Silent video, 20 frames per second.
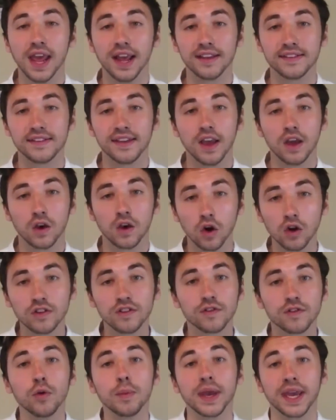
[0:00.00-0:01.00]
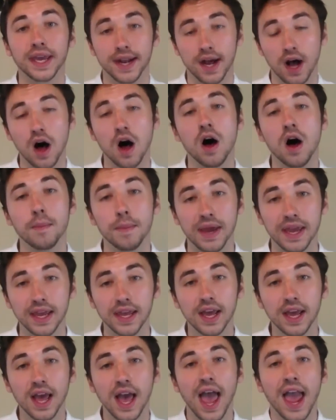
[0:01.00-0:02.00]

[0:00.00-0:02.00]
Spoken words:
is God's forming an army,